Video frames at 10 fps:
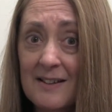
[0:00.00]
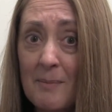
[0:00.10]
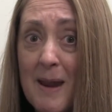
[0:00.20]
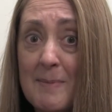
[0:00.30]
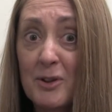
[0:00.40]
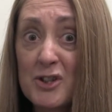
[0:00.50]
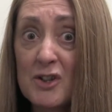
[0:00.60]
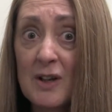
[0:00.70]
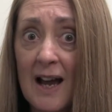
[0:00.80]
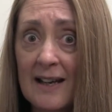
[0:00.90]
That people
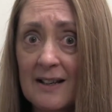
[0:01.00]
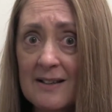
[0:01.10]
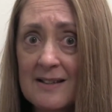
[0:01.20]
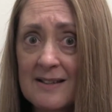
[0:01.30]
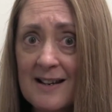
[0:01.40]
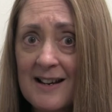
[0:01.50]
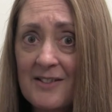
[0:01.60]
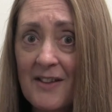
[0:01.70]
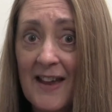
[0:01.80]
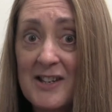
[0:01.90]
do like us,
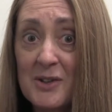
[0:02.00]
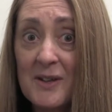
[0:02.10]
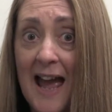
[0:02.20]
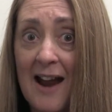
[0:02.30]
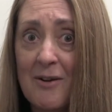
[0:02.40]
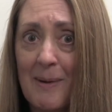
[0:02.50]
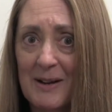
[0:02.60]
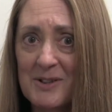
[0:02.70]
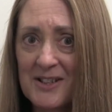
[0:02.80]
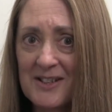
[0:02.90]
that they do care
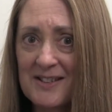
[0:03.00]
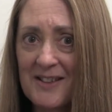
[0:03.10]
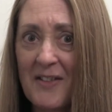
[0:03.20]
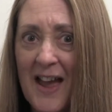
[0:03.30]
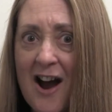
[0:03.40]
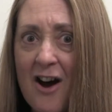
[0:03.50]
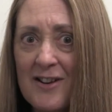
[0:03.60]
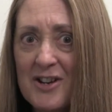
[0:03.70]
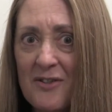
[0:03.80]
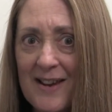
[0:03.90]
about us, that they are
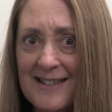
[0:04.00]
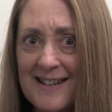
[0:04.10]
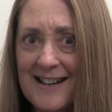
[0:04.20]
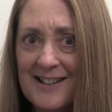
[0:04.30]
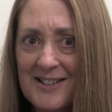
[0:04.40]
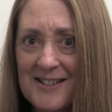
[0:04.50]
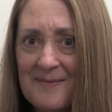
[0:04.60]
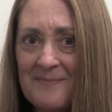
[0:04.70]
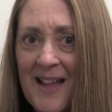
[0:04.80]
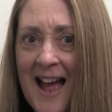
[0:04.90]
interested in
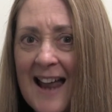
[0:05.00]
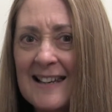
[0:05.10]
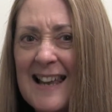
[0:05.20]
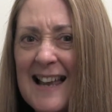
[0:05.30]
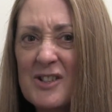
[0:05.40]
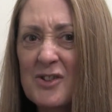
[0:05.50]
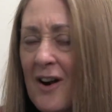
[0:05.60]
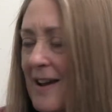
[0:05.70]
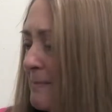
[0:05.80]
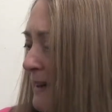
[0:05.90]
us. And let's
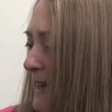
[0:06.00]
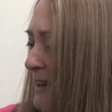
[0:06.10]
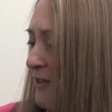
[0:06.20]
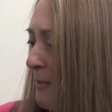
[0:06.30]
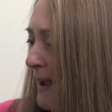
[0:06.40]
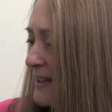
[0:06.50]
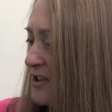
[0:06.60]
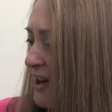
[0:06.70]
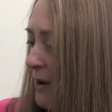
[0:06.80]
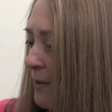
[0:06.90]
try and believe the
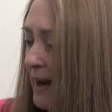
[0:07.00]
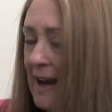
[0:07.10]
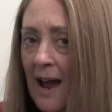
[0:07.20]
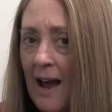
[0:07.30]
best, shall we,